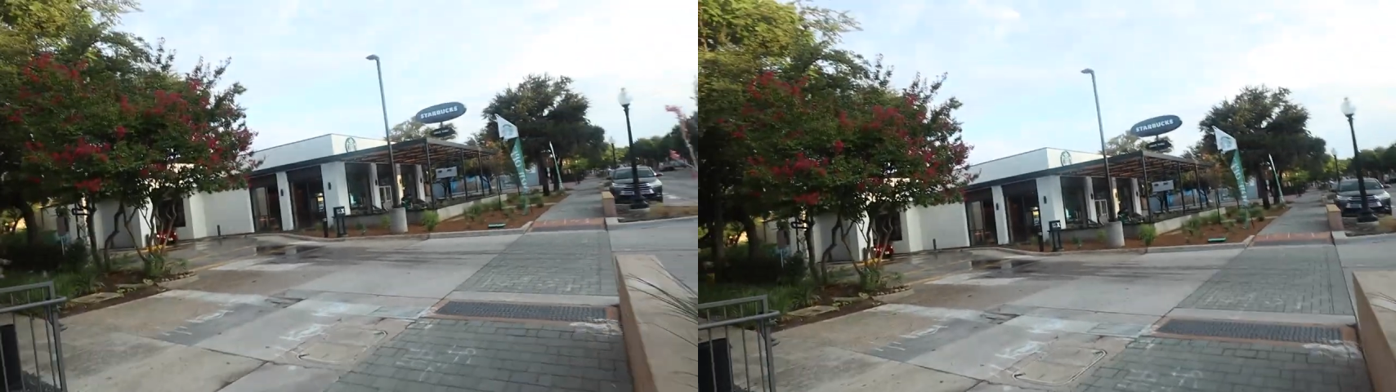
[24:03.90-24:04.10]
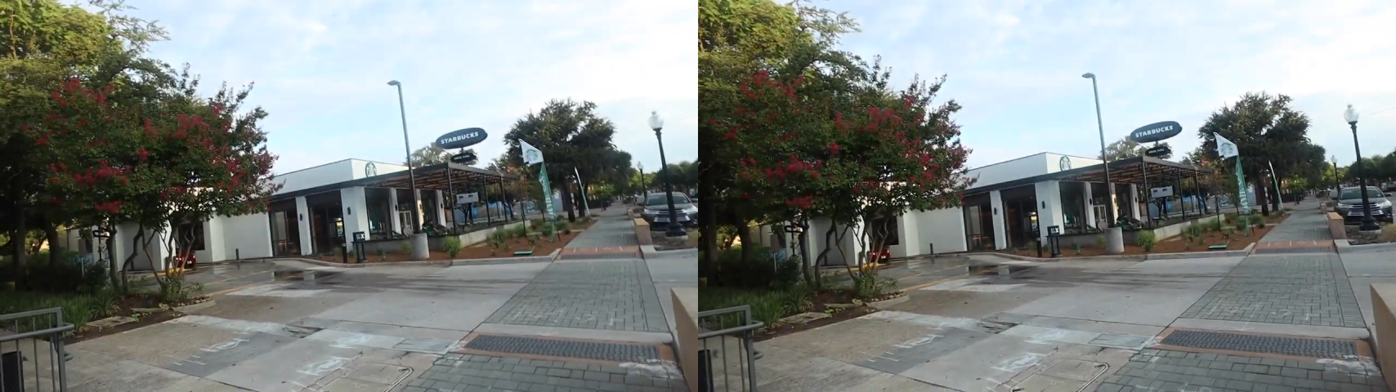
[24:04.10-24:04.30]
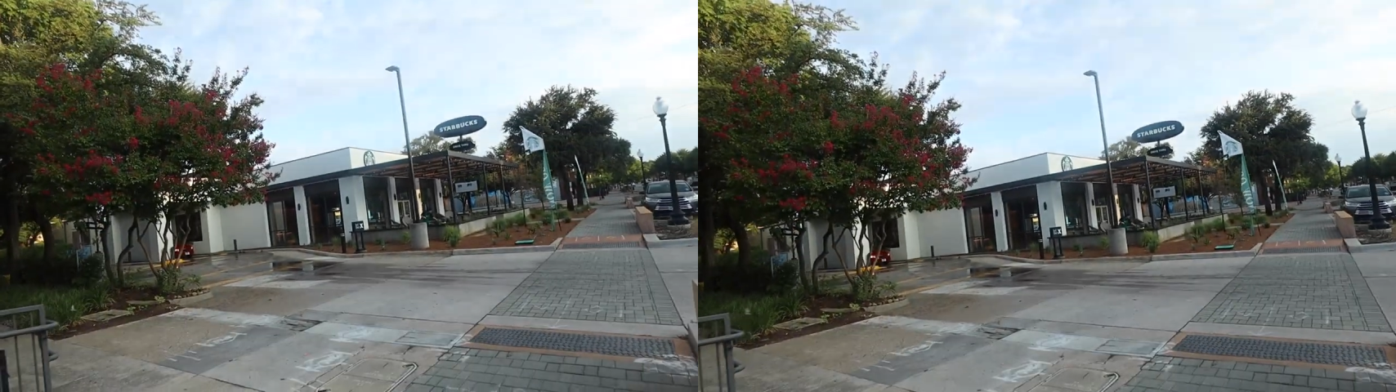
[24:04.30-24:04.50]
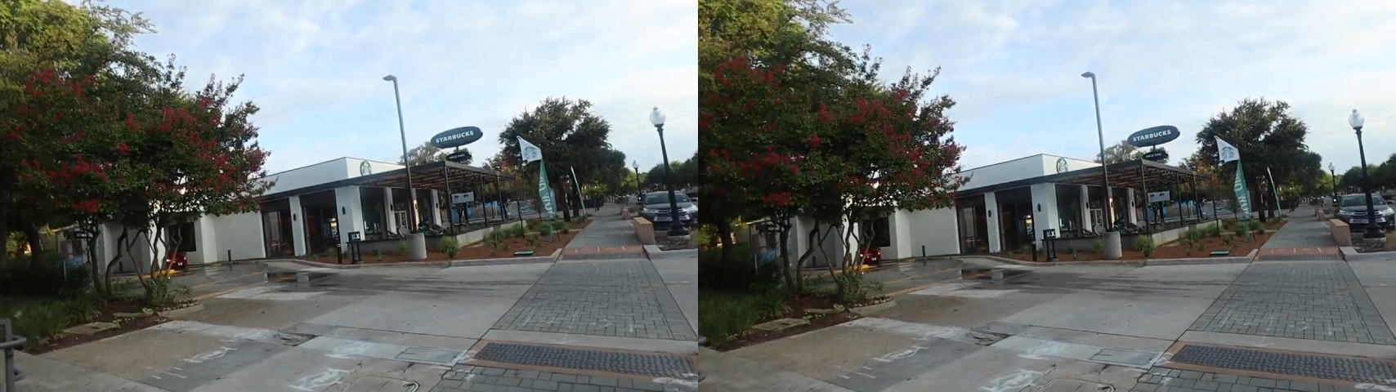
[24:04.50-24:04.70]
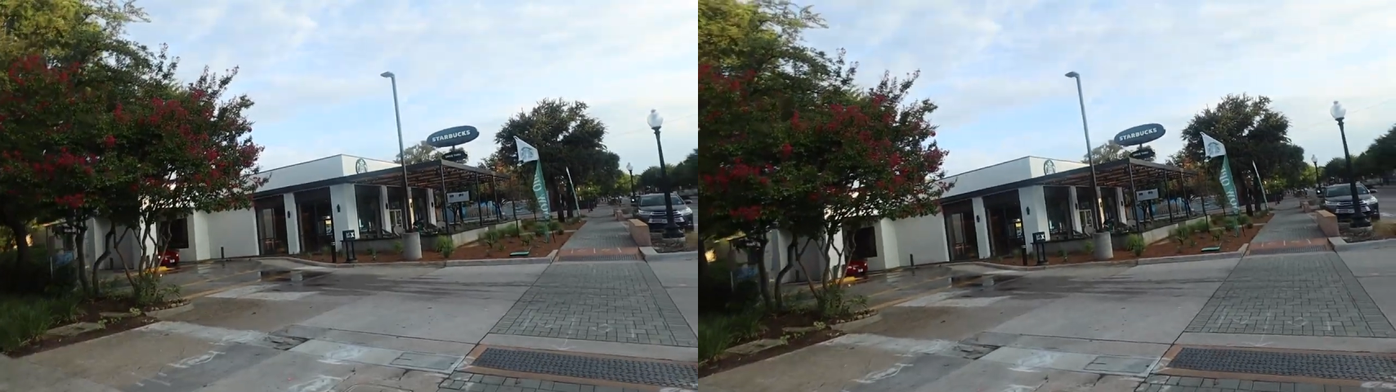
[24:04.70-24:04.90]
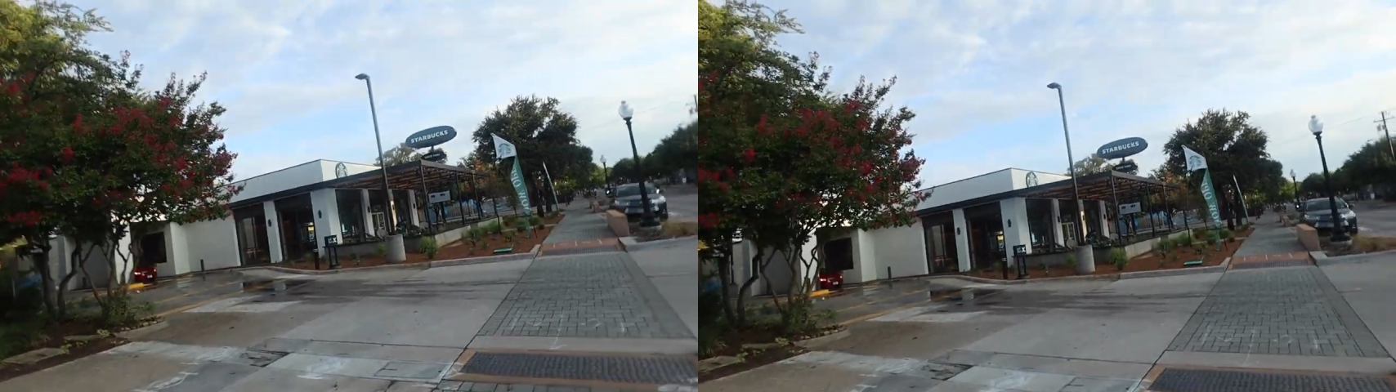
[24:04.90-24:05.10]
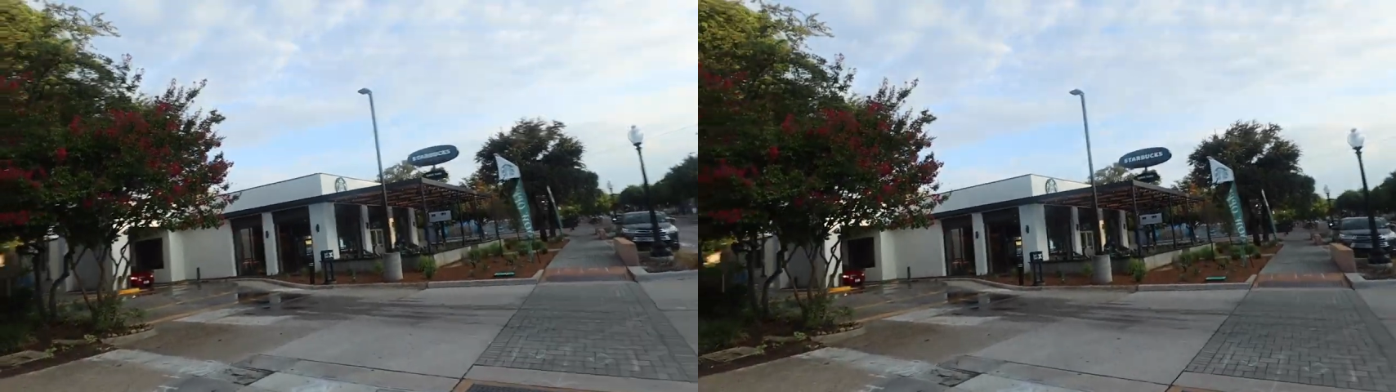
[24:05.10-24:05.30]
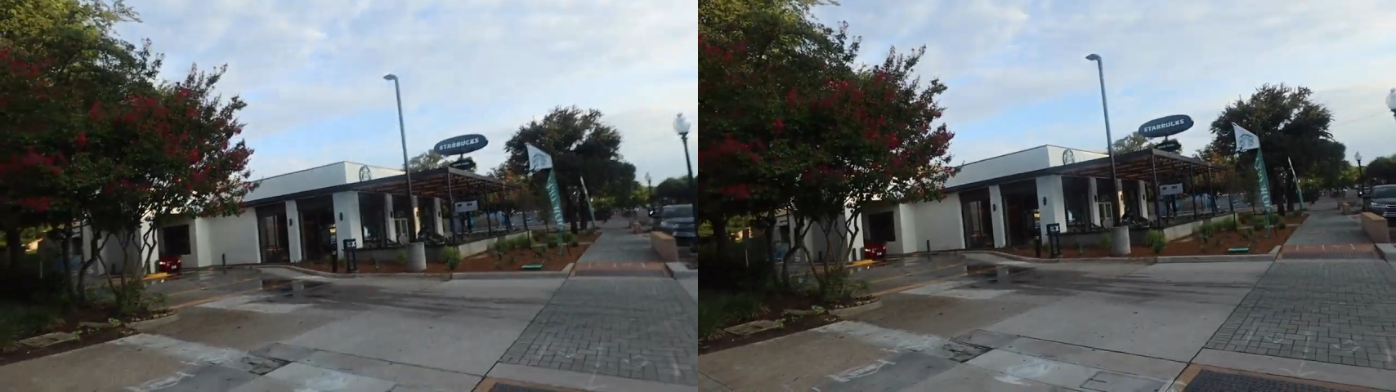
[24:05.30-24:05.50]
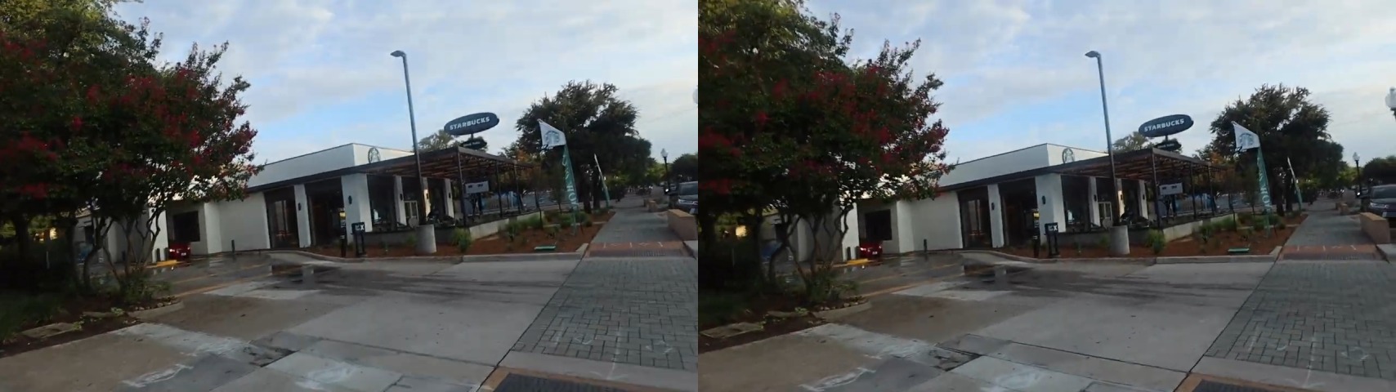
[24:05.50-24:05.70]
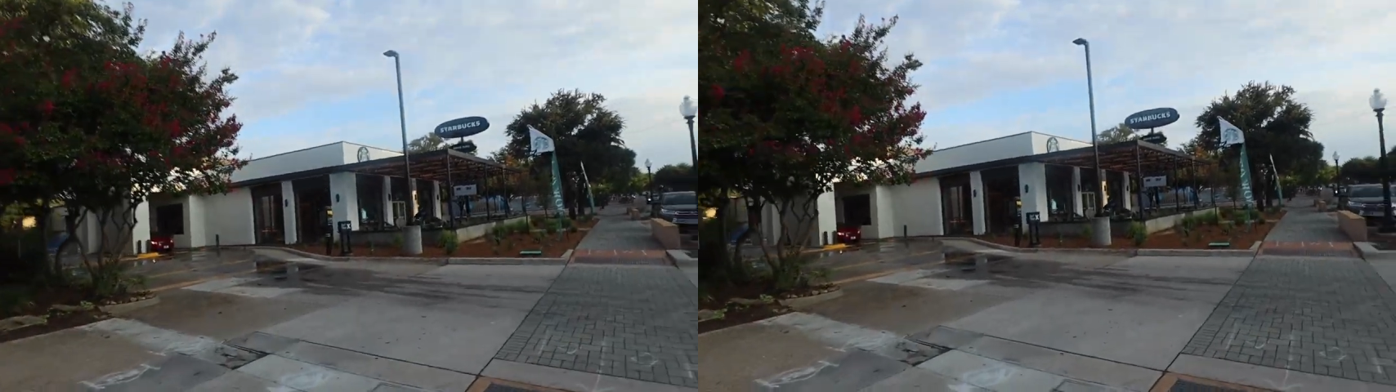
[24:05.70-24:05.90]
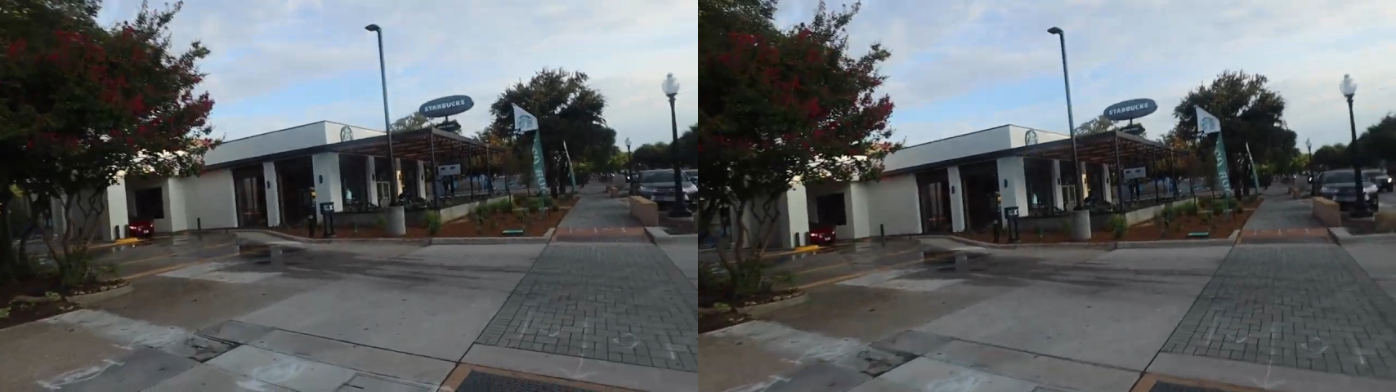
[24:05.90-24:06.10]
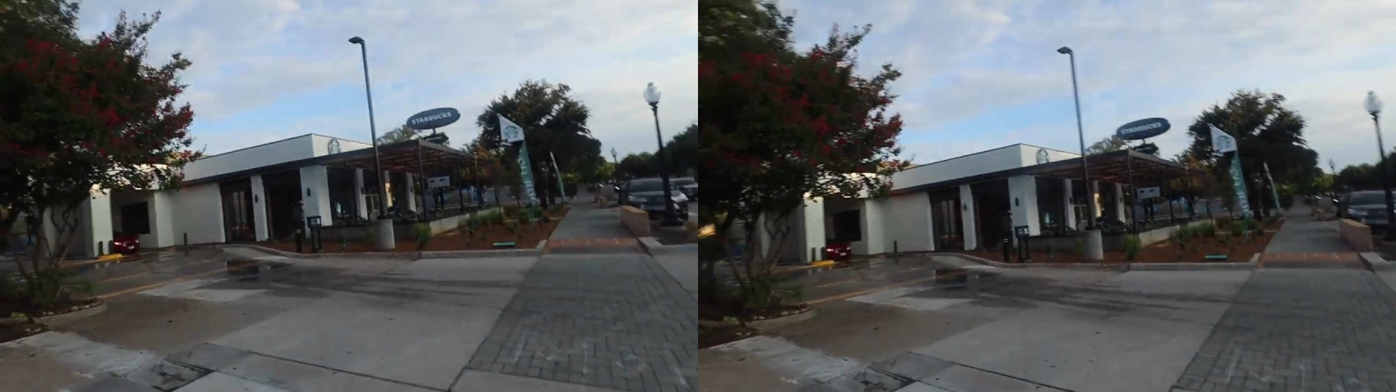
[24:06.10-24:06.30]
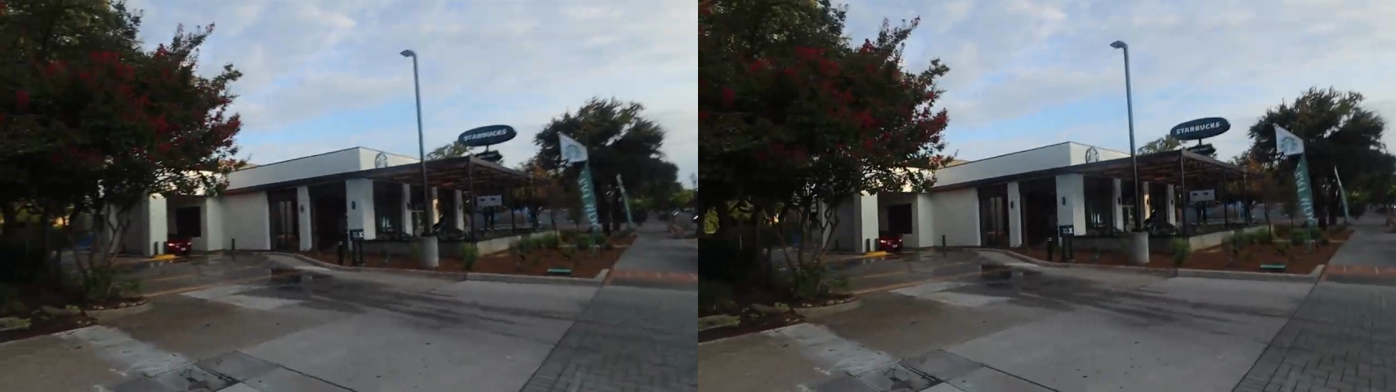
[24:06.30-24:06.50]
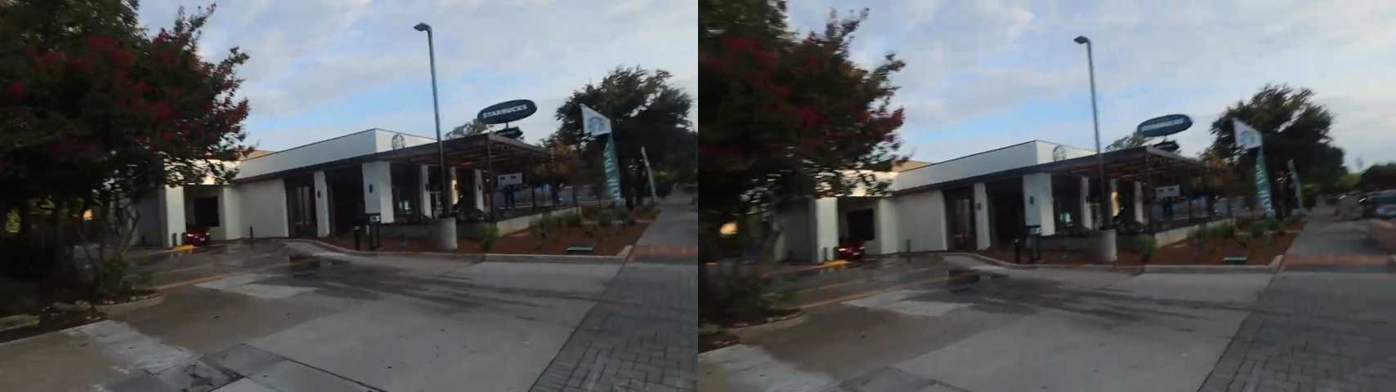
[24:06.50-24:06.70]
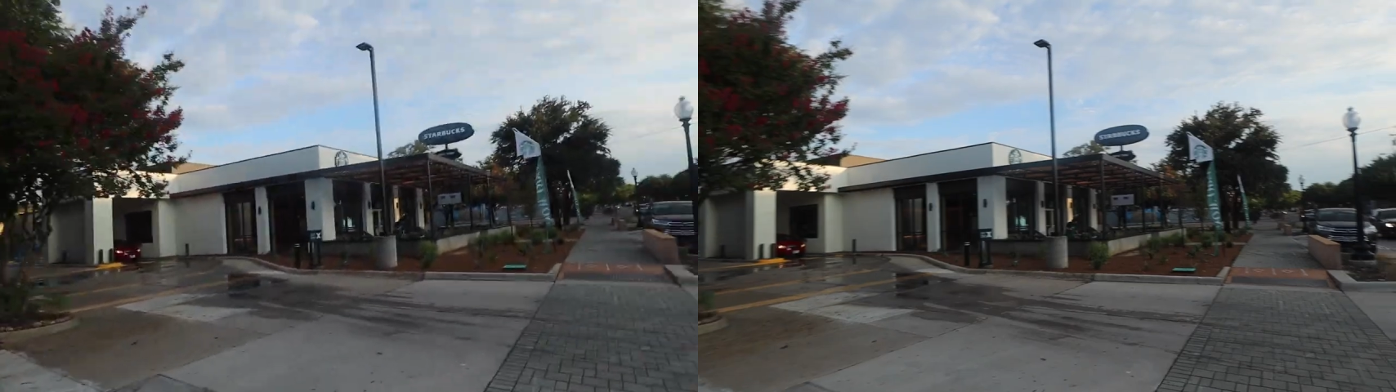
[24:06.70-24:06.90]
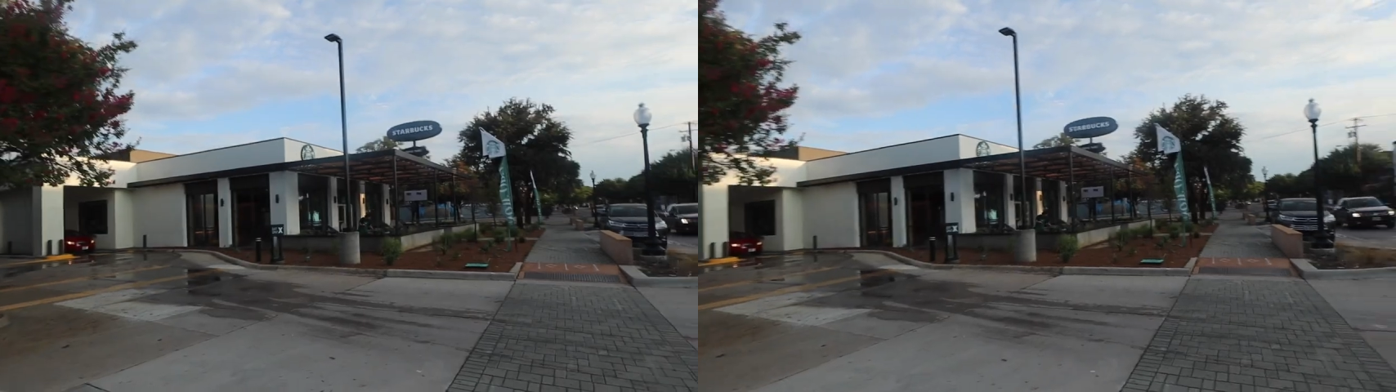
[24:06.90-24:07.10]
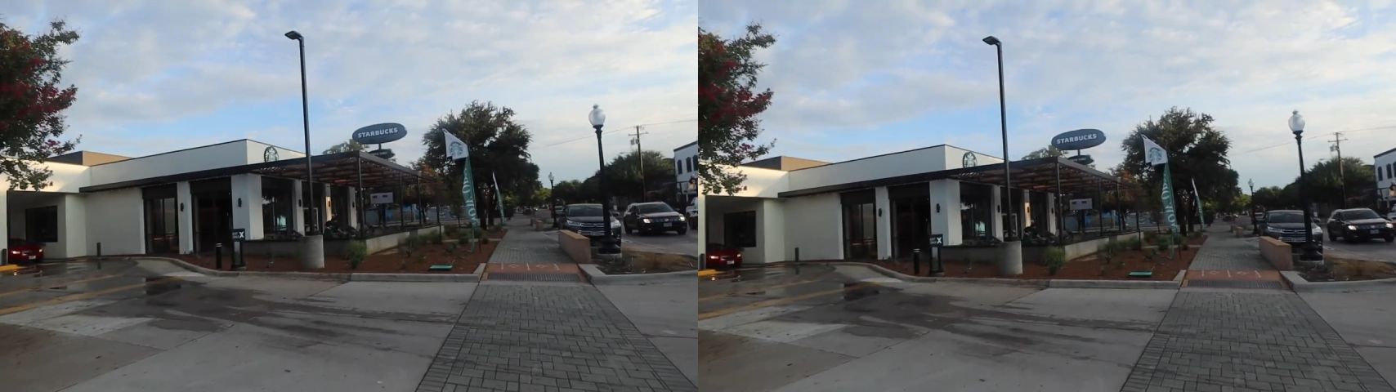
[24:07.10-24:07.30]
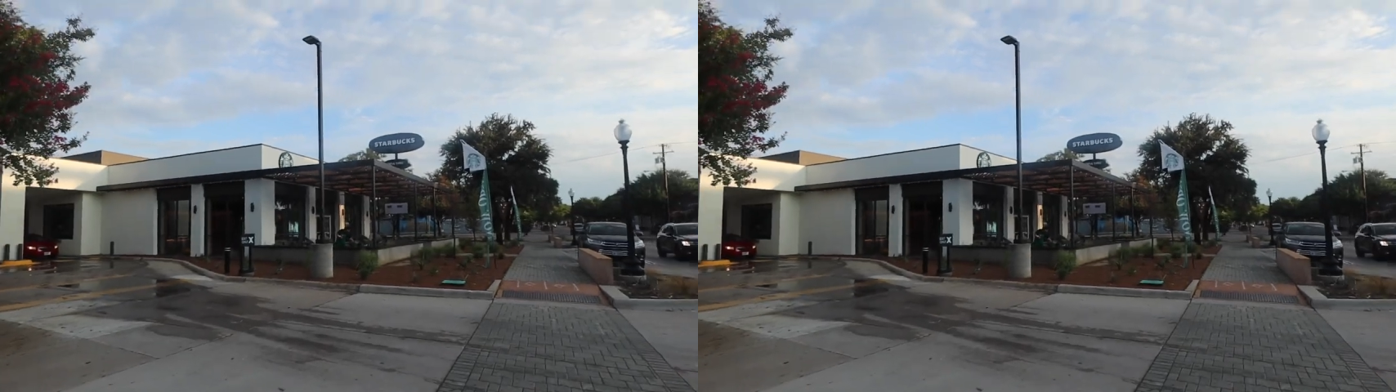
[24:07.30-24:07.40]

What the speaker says: Nobody's mouth can be seen.